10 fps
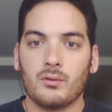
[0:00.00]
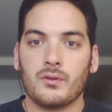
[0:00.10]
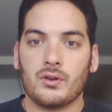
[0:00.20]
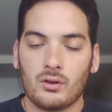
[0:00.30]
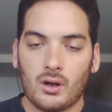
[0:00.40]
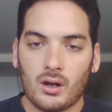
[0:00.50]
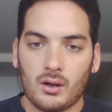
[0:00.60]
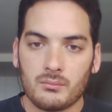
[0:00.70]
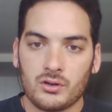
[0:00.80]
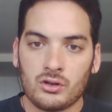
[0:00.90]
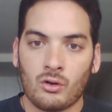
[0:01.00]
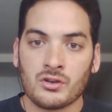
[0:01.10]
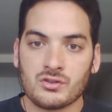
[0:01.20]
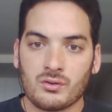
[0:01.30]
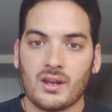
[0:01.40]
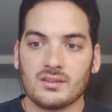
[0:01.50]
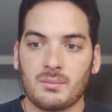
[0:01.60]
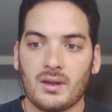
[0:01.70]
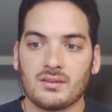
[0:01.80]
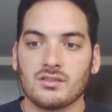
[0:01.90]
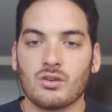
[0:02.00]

your strengths, basically.